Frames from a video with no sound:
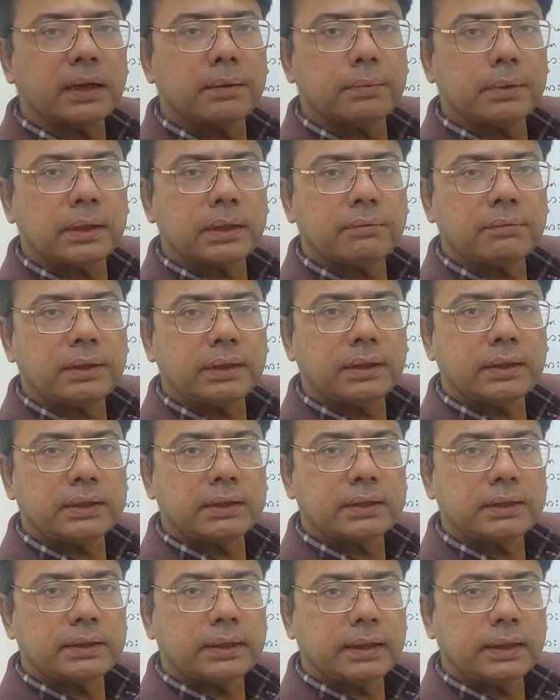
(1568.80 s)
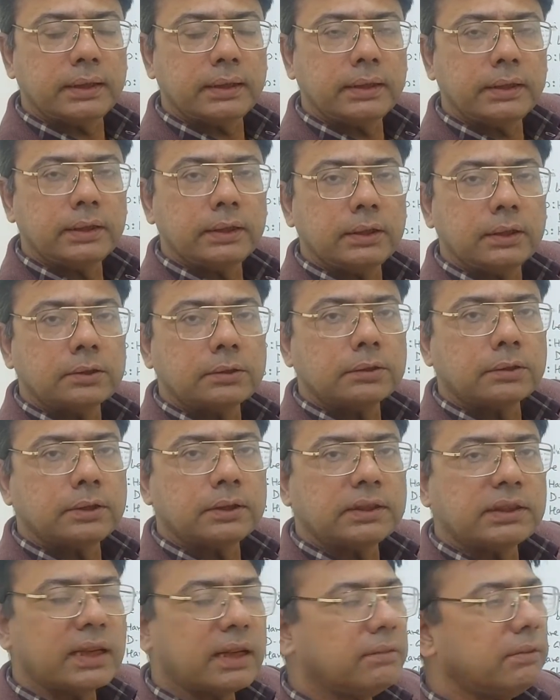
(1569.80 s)
image of D-glyceraldehyde, so
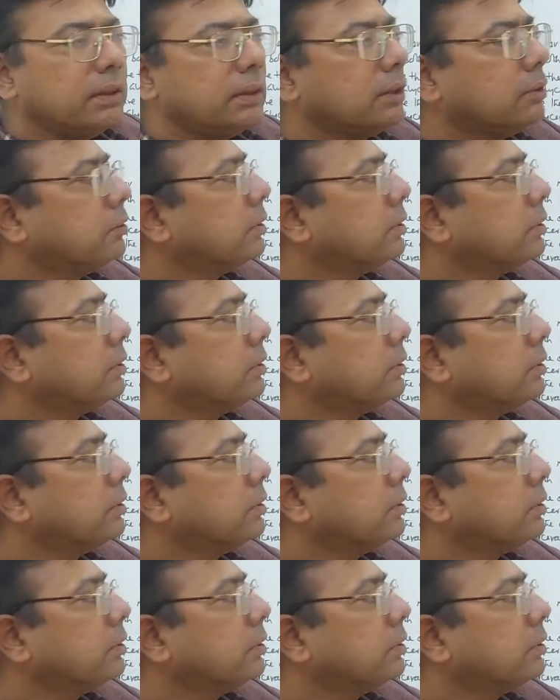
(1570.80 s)
it's having the